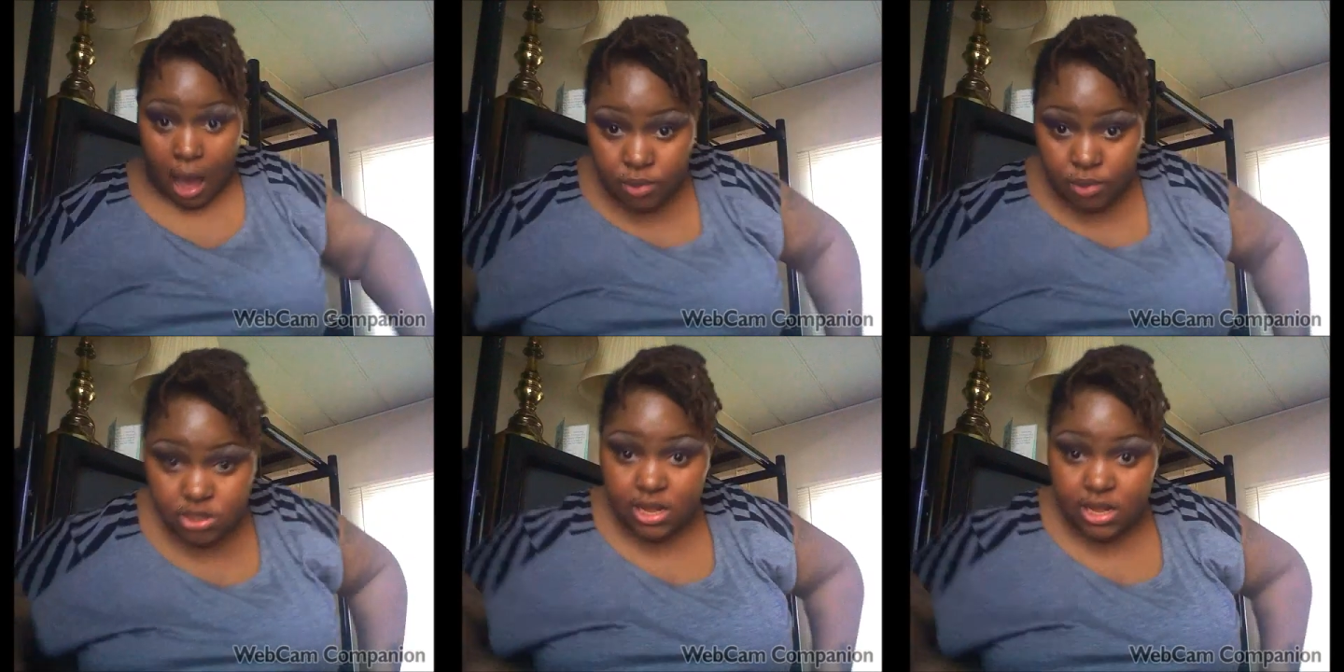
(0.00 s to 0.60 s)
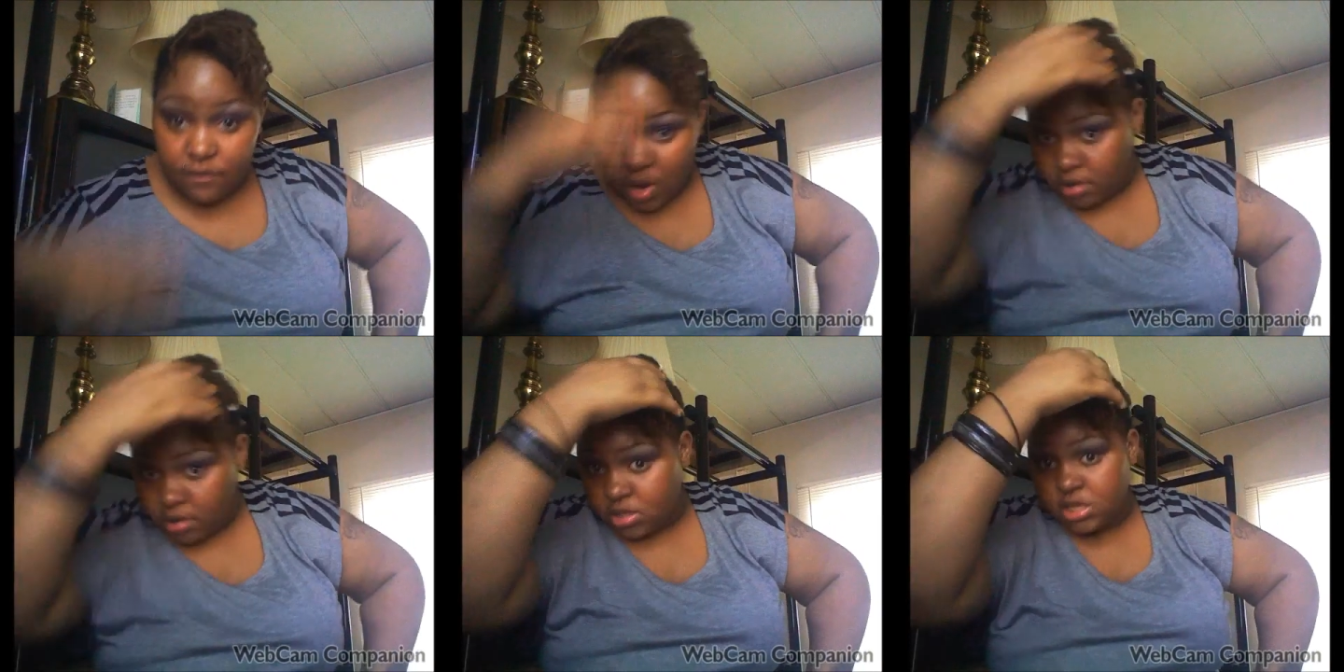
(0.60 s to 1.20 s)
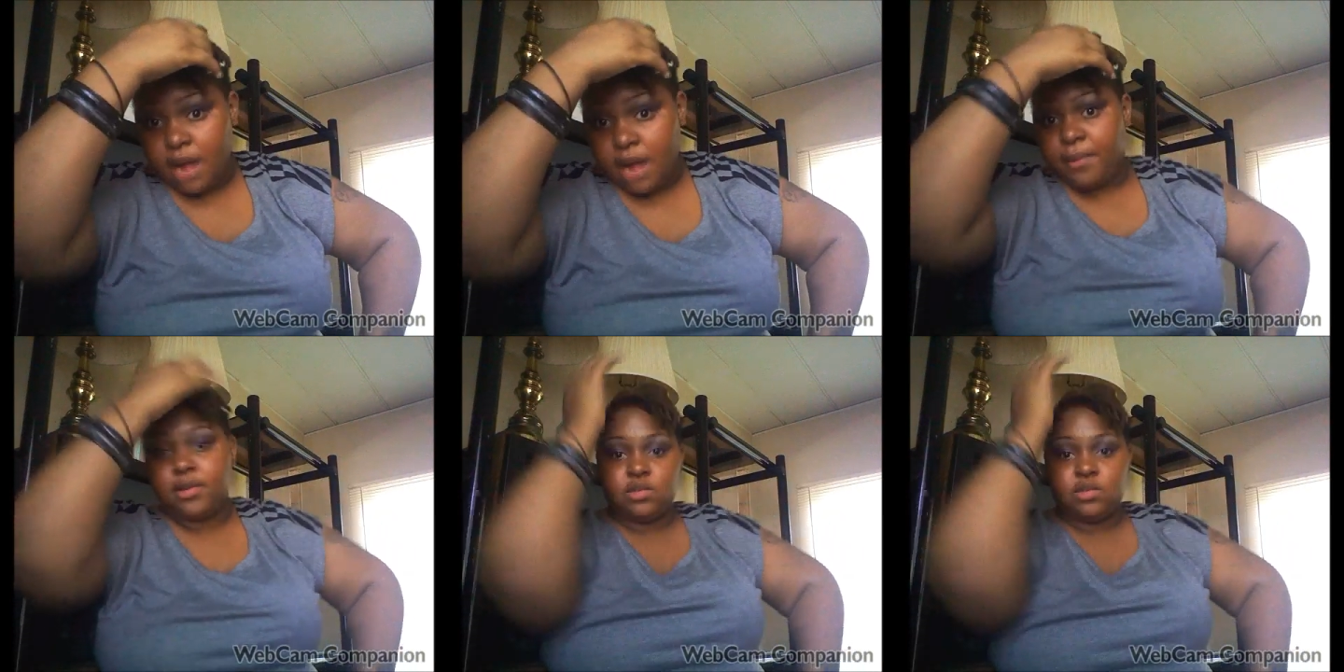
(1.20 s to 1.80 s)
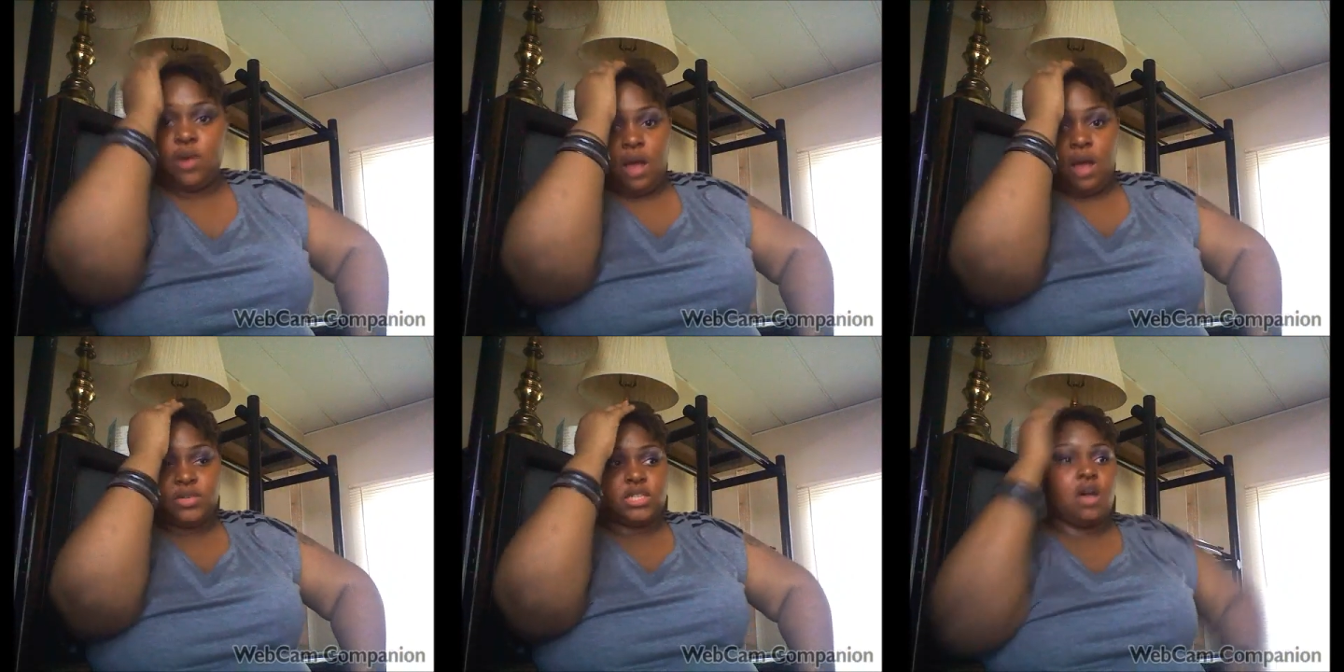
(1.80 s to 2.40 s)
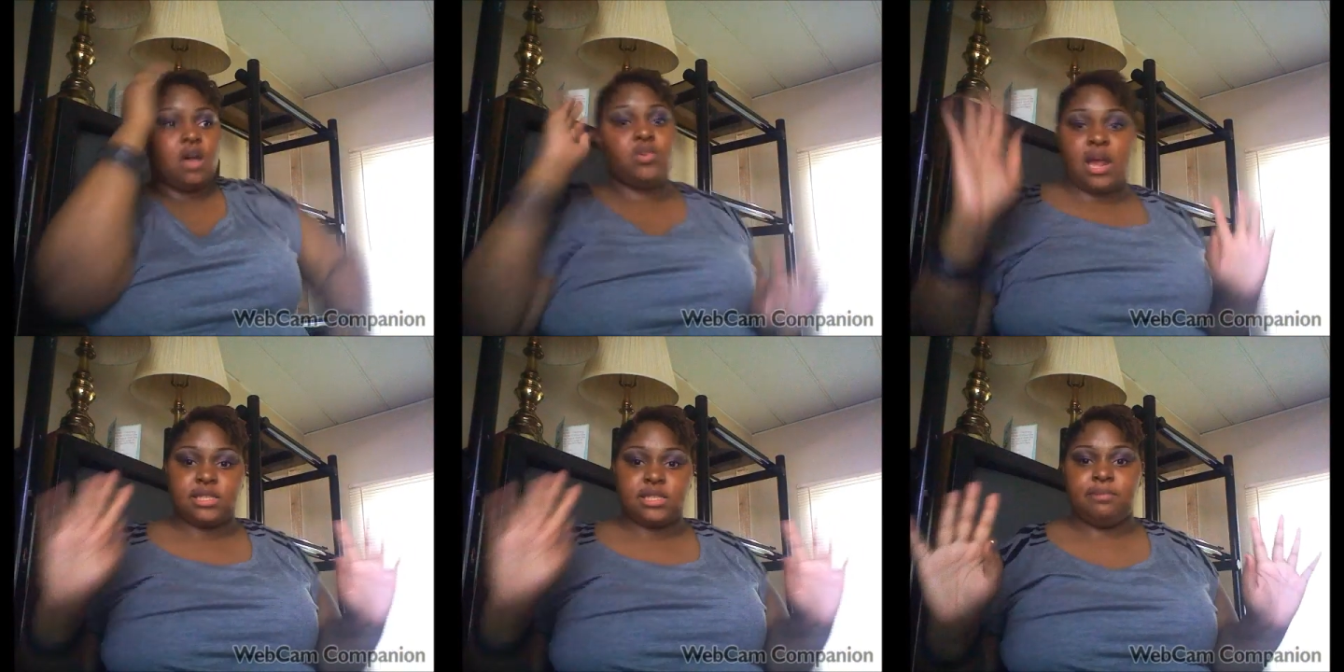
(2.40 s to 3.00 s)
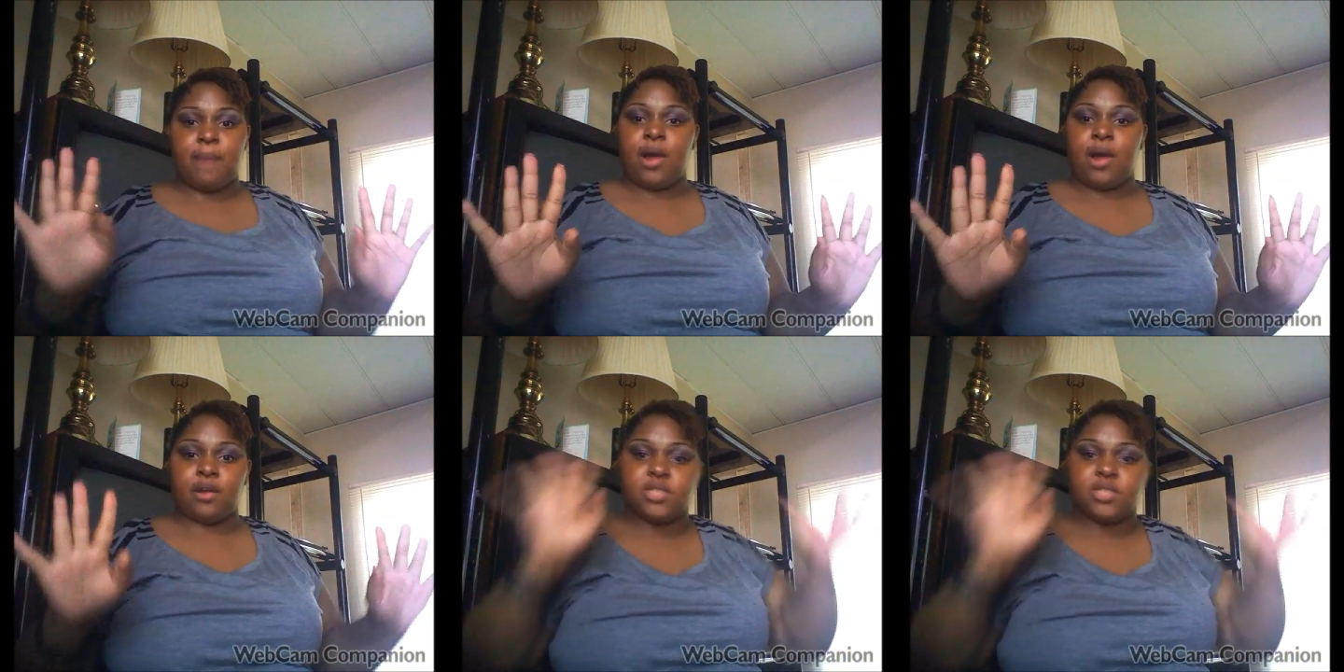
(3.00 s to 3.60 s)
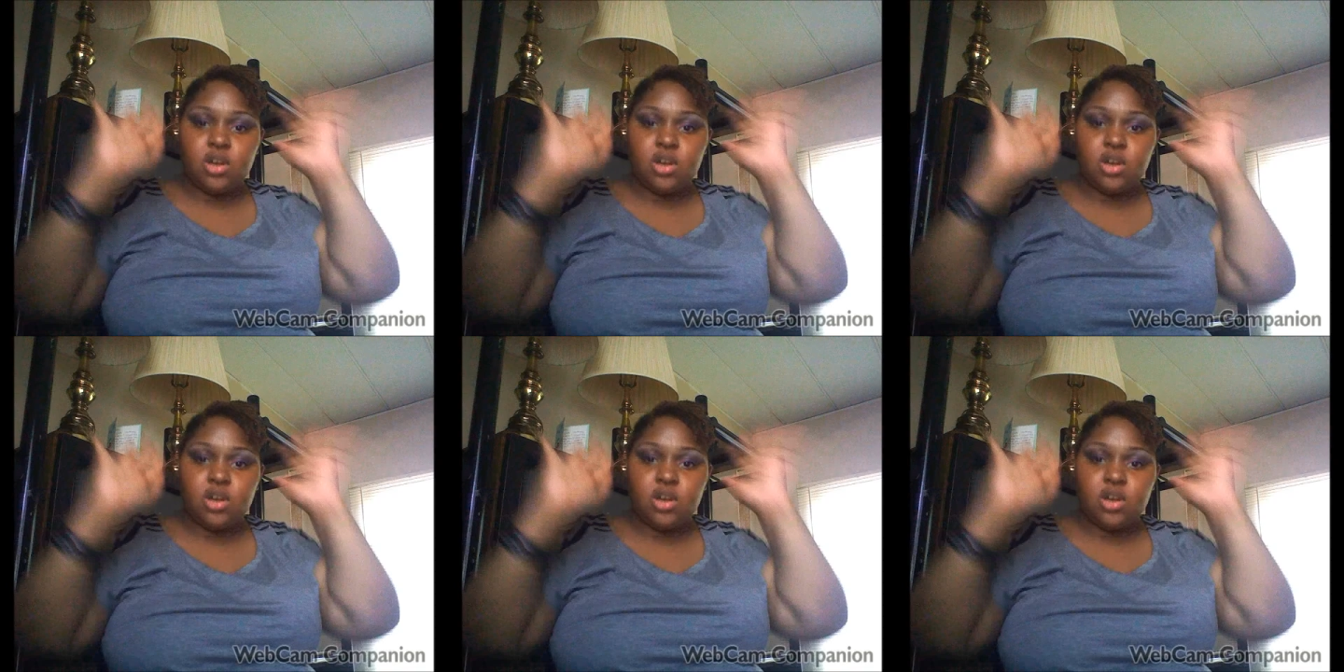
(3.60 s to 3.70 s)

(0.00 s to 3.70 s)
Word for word: I was at first type person where I was just, oh, you gotta see my parts.